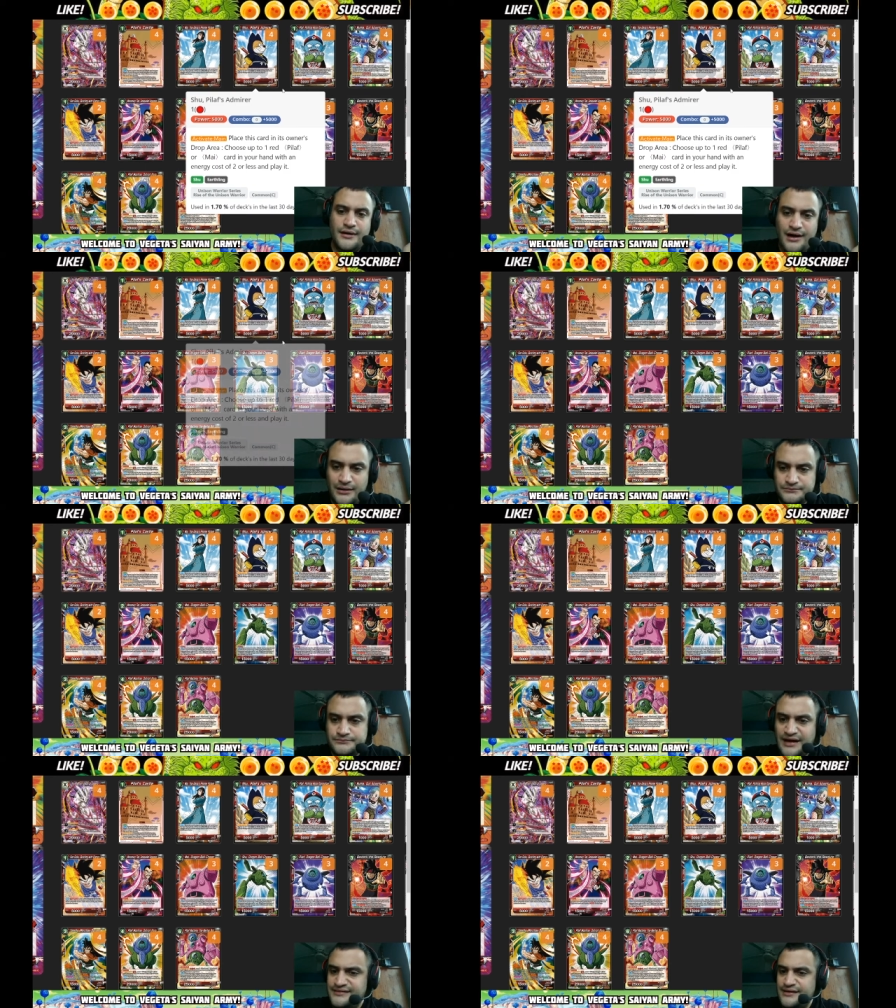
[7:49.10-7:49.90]

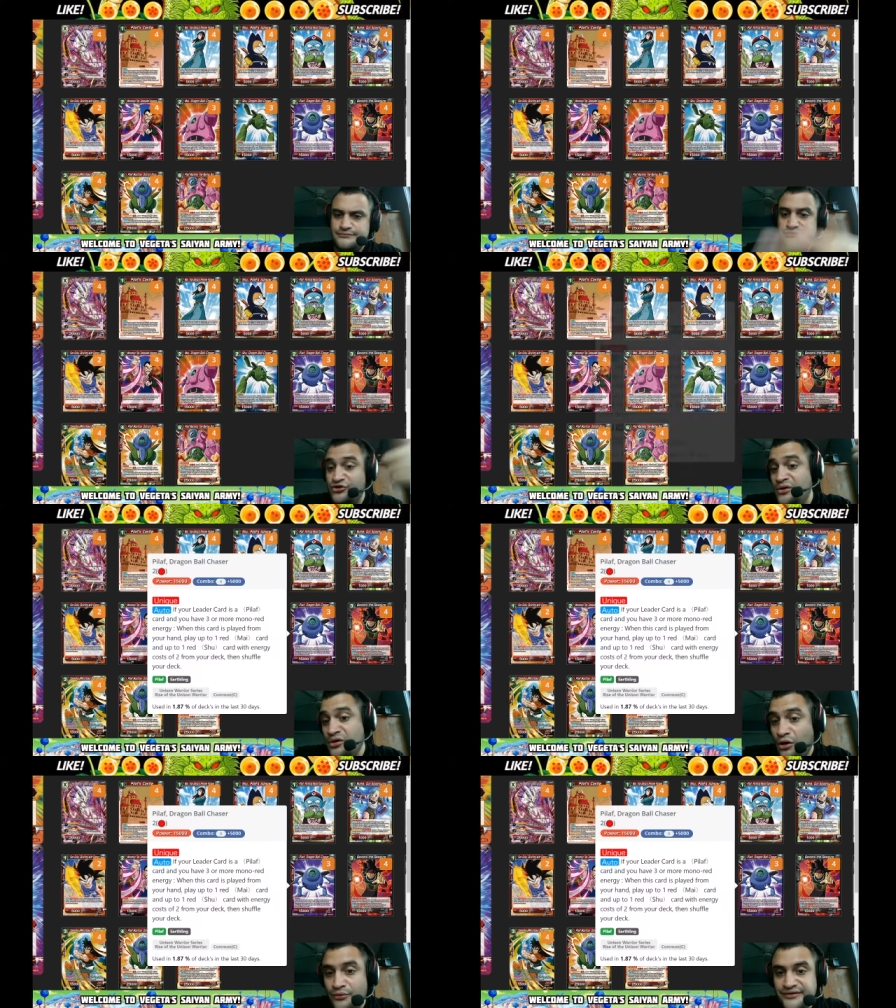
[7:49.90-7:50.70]
and then you
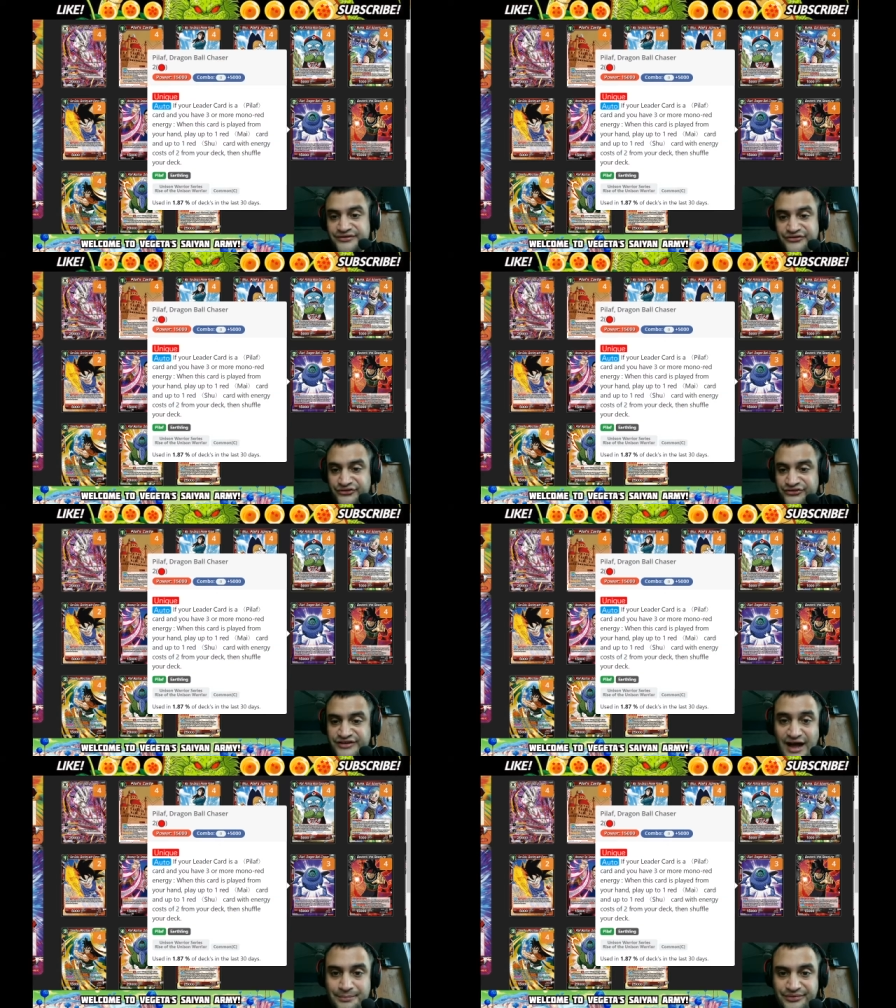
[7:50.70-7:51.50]
could always just
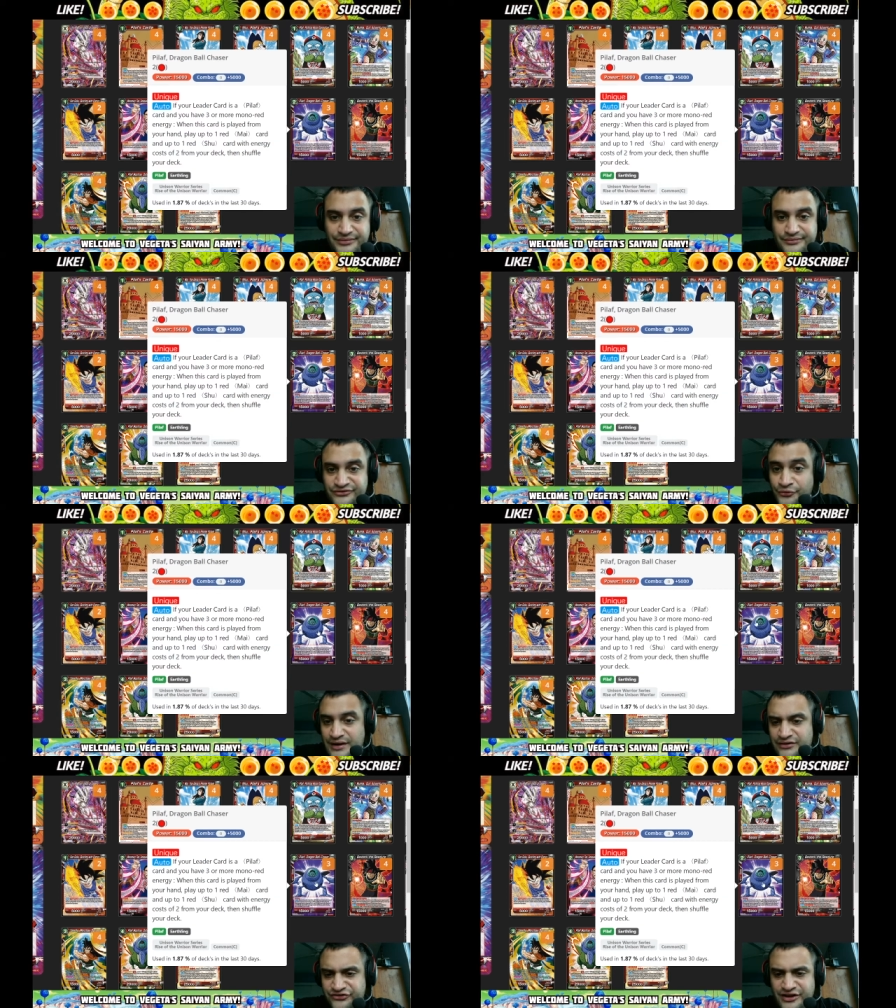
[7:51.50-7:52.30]
tap 2
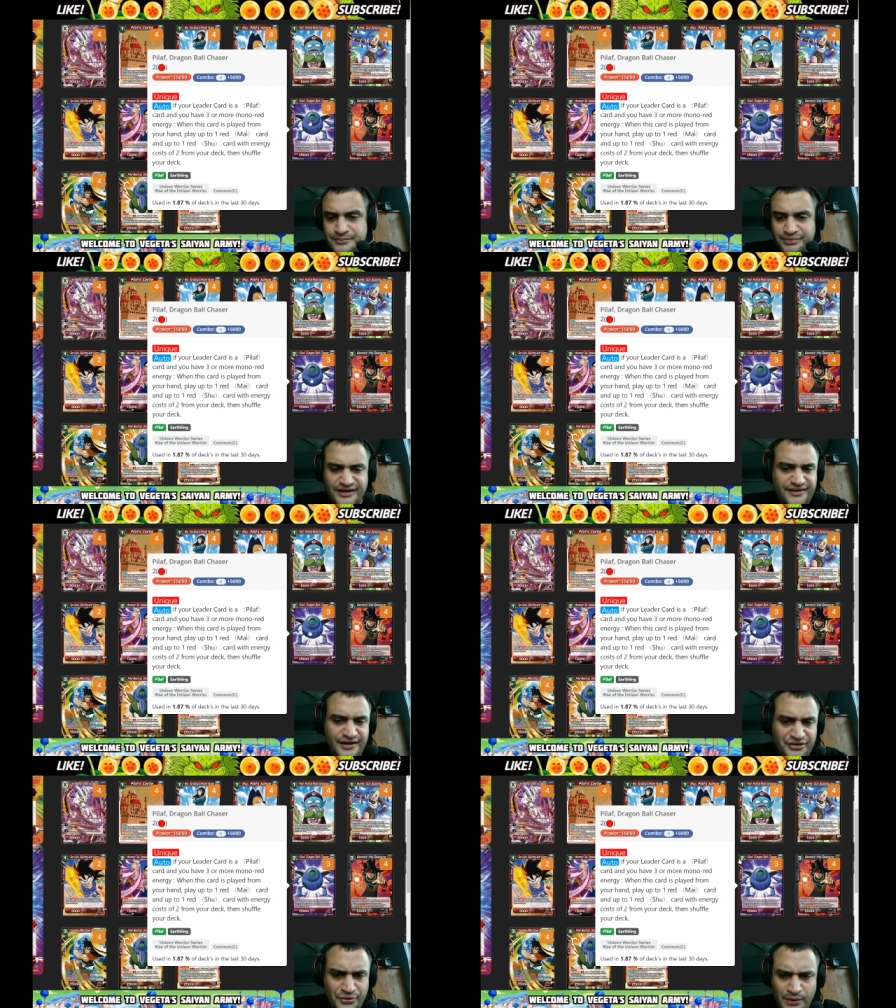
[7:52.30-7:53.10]
energy and play
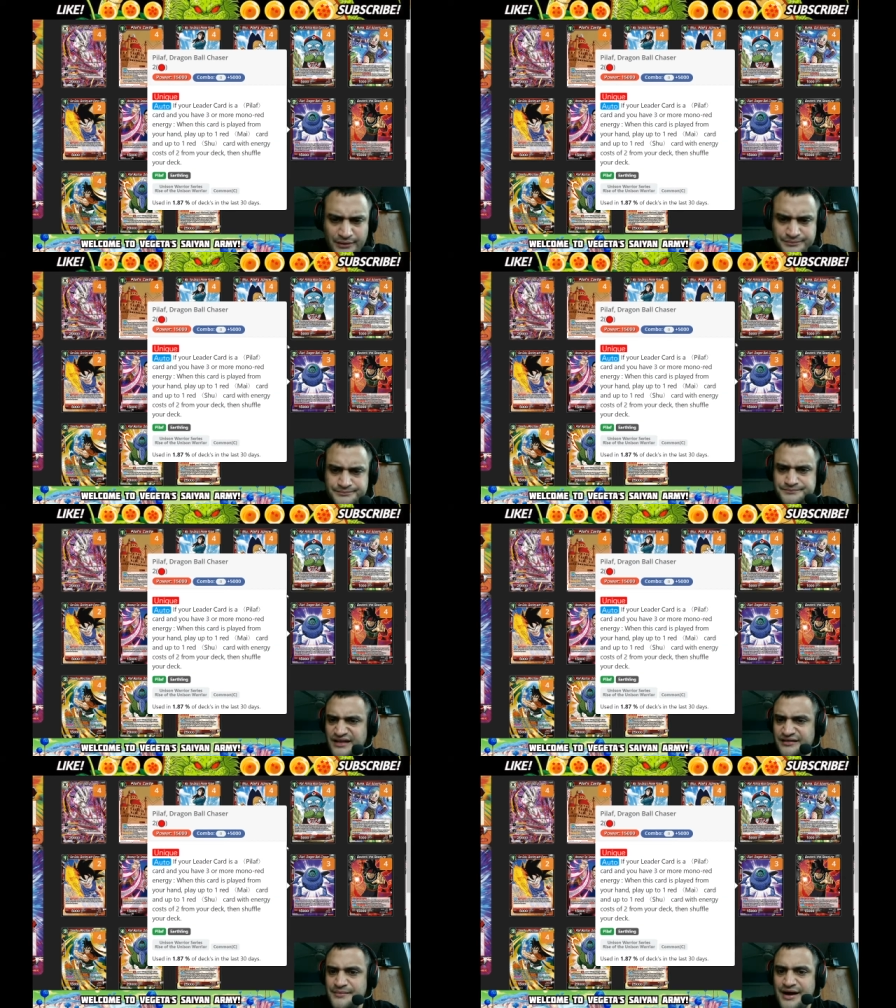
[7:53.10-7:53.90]
the other one,
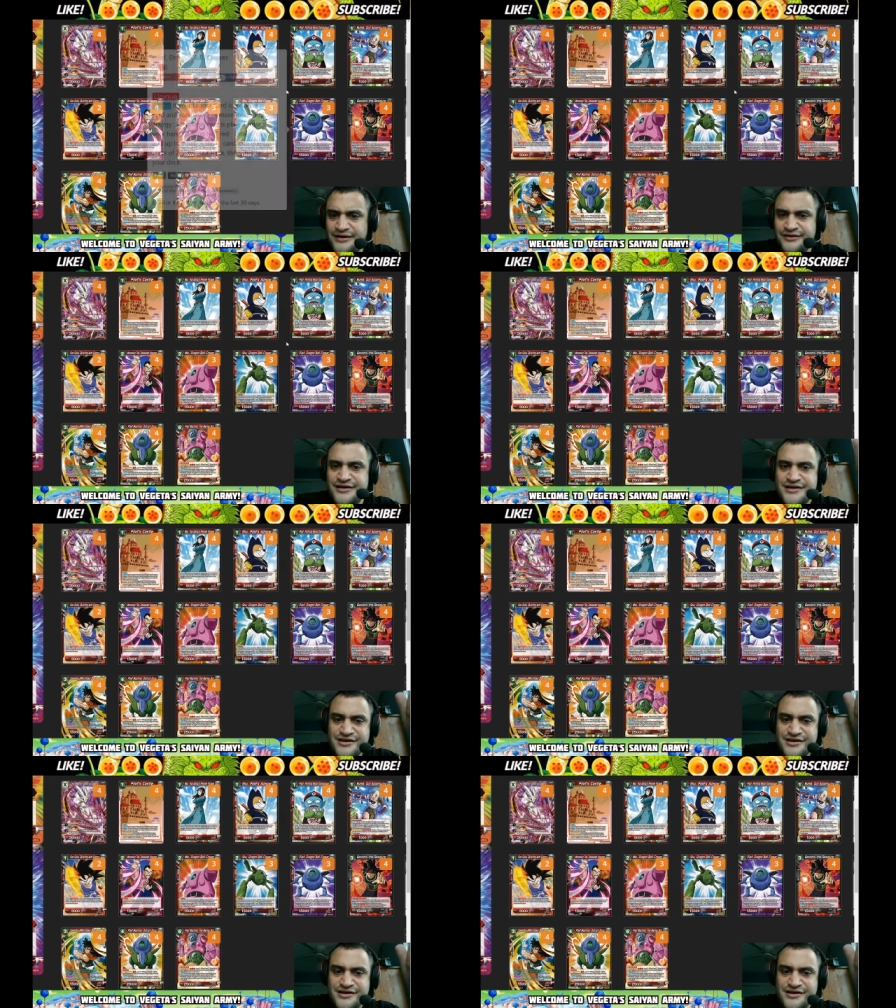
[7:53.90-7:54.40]
doesn't matter.